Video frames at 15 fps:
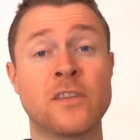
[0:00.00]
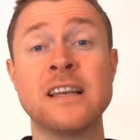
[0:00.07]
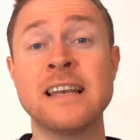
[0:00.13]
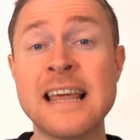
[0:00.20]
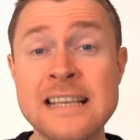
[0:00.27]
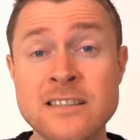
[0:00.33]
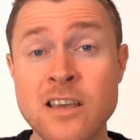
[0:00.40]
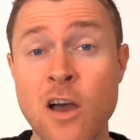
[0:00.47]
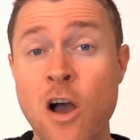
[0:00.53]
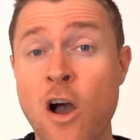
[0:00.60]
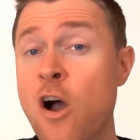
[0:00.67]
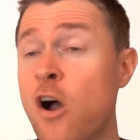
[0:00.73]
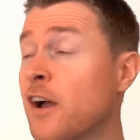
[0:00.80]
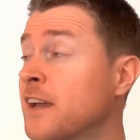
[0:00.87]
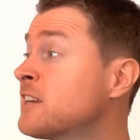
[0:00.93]
the letter
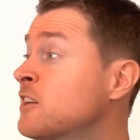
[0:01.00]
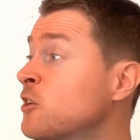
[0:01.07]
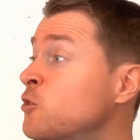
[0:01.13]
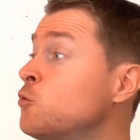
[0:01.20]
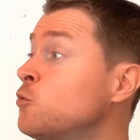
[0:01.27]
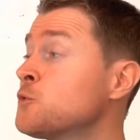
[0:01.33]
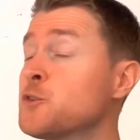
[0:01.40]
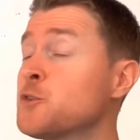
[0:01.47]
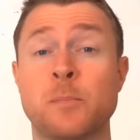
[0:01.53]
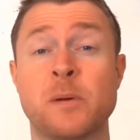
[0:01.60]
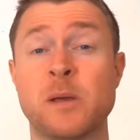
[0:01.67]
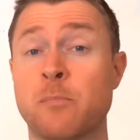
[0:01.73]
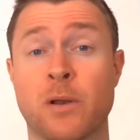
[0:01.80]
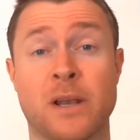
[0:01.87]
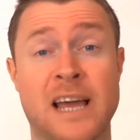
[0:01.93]
I can also
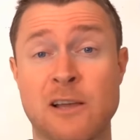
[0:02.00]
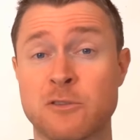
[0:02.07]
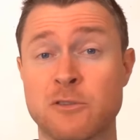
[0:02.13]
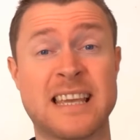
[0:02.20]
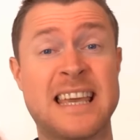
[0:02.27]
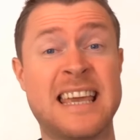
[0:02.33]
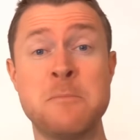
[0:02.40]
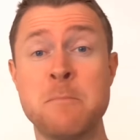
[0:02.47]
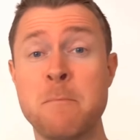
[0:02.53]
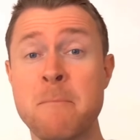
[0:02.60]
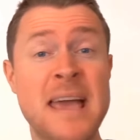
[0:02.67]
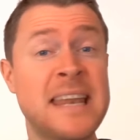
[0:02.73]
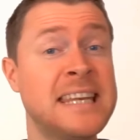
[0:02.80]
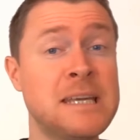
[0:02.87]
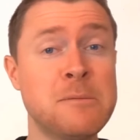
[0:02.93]
be pronounced in
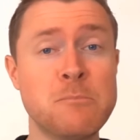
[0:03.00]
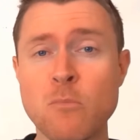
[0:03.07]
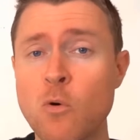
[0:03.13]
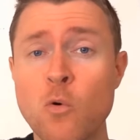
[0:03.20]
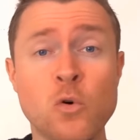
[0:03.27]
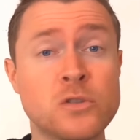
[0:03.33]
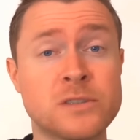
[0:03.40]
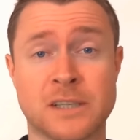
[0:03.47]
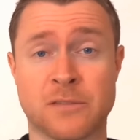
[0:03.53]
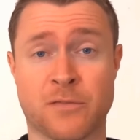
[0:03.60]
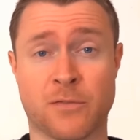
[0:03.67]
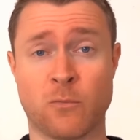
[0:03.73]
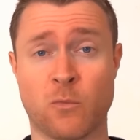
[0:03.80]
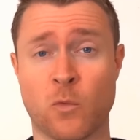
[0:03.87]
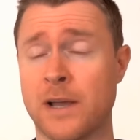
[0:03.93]
many more
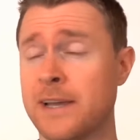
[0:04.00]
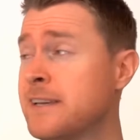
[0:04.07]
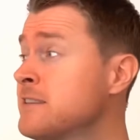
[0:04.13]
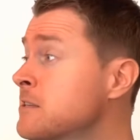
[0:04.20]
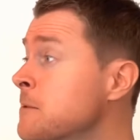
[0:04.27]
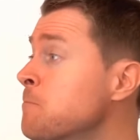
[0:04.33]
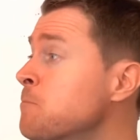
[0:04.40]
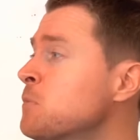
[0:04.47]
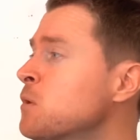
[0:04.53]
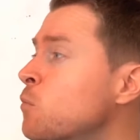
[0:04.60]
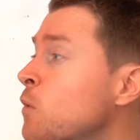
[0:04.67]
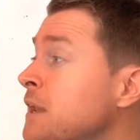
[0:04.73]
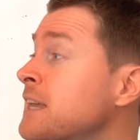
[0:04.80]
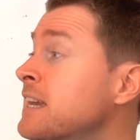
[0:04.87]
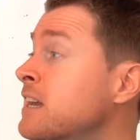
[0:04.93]
different ways
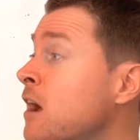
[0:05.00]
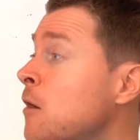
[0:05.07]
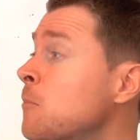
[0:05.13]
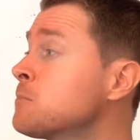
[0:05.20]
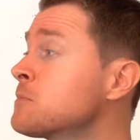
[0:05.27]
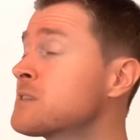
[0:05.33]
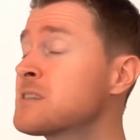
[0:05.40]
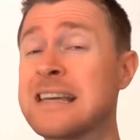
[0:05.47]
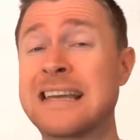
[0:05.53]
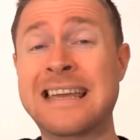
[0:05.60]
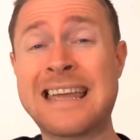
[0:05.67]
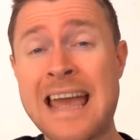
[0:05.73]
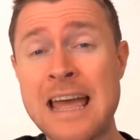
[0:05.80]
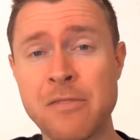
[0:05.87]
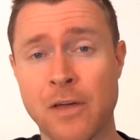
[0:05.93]
when it comes
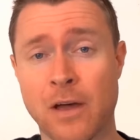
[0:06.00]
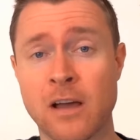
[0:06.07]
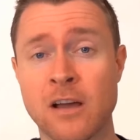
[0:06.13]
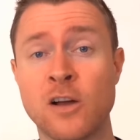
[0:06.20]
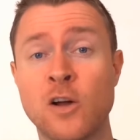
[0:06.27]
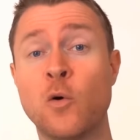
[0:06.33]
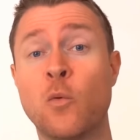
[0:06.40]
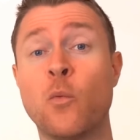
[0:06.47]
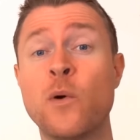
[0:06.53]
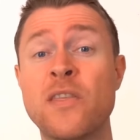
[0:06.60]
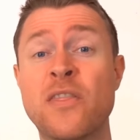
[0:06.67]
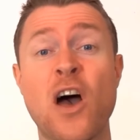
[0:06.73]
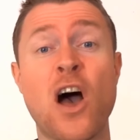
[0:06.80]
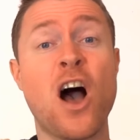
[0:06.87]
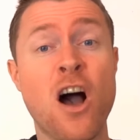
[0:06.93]
together
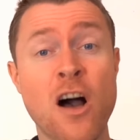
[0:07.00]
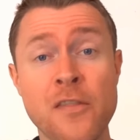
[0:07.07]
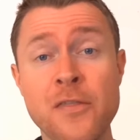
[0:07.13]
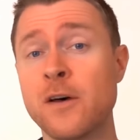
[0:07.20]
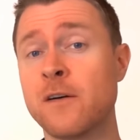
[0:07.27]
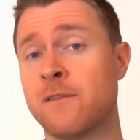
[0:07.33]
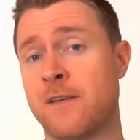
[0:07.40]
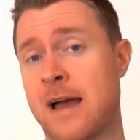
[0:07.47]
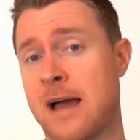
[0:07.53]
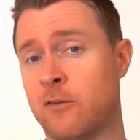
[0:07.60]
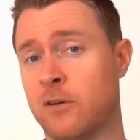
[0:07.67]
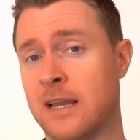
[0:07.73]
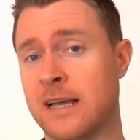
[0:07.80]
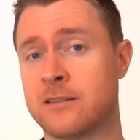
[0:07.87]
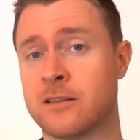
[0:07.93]
with other
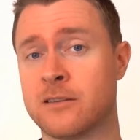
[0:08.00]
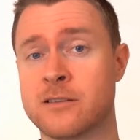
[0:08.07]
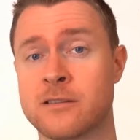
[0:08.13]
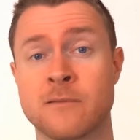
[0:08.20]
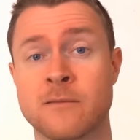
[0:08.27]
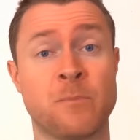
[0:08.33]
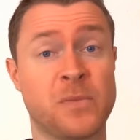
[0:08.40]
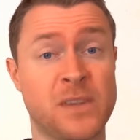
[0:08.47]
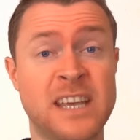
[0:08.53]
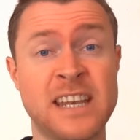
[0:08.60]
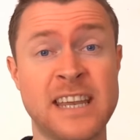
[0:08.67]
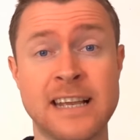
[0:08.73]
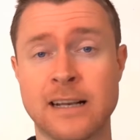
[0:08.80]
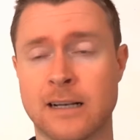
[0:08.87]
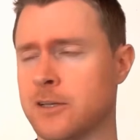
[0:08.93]
vowel letters in
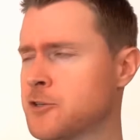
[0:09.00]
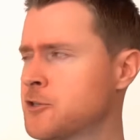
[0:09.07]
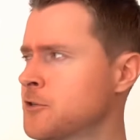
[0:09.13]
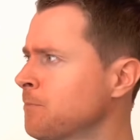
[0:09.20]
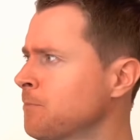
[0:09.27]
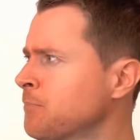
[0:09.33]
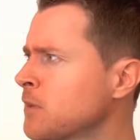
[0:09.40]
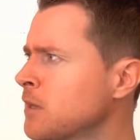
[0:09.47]
English.